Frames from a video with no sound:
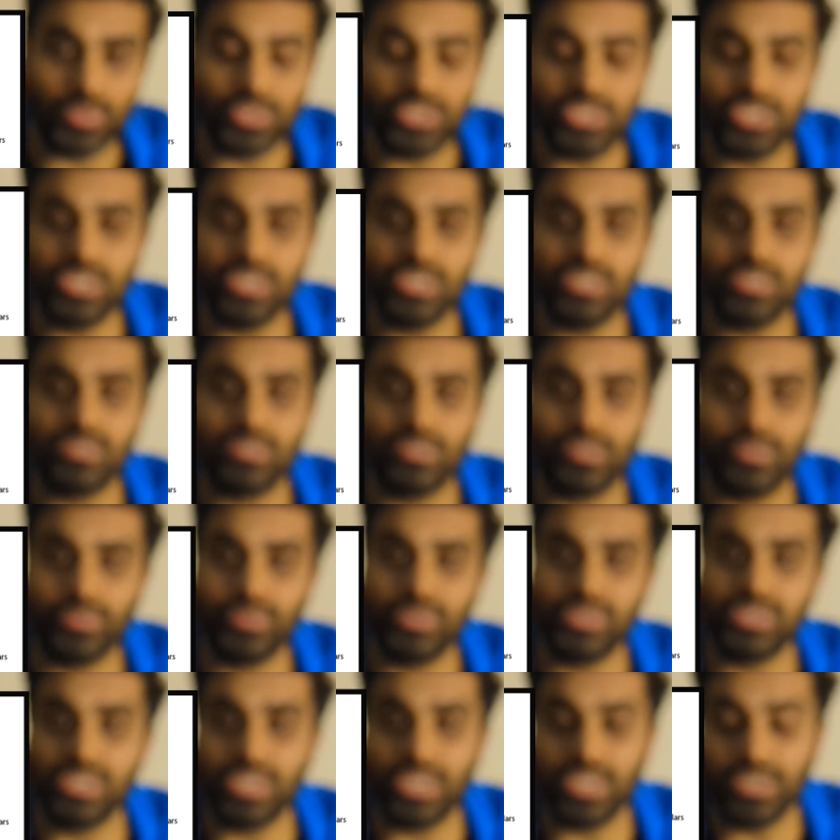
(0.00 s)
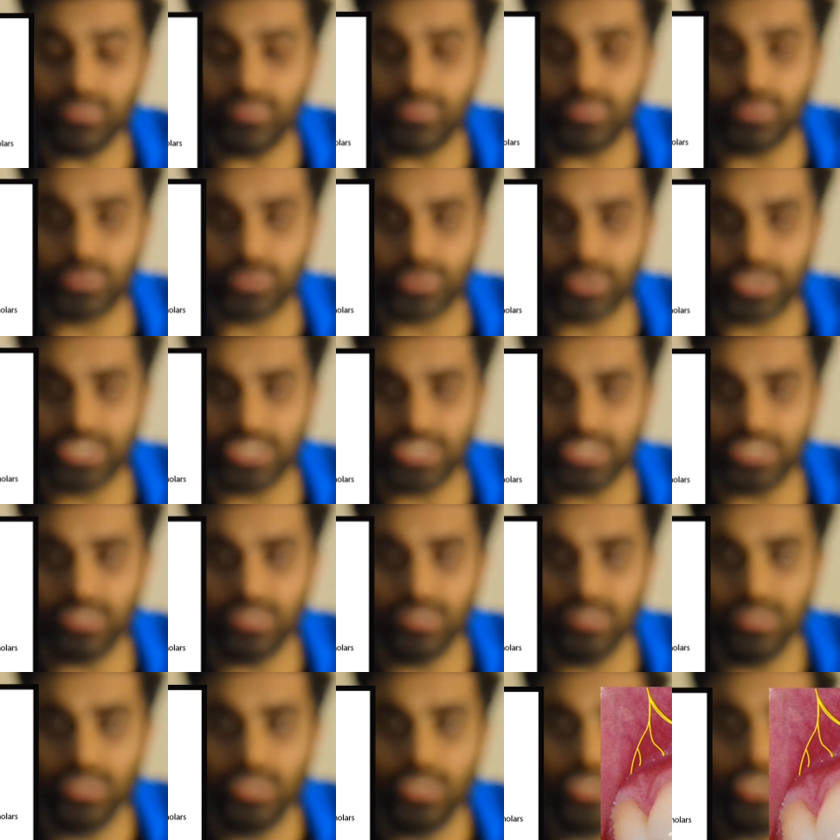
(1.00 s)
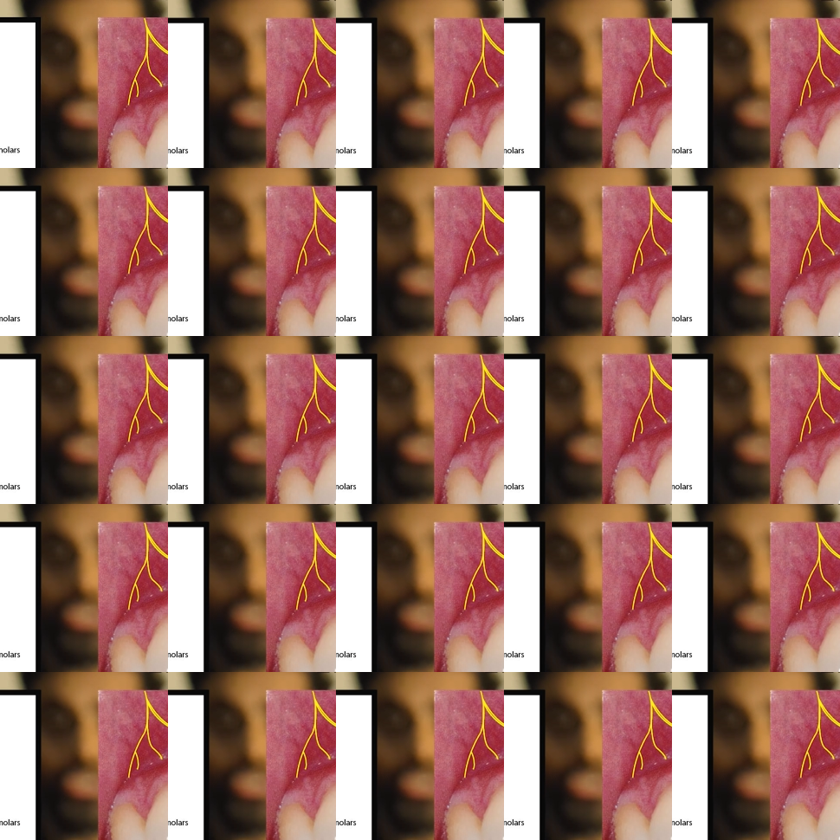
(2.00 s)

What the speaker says: which is known as infiltration,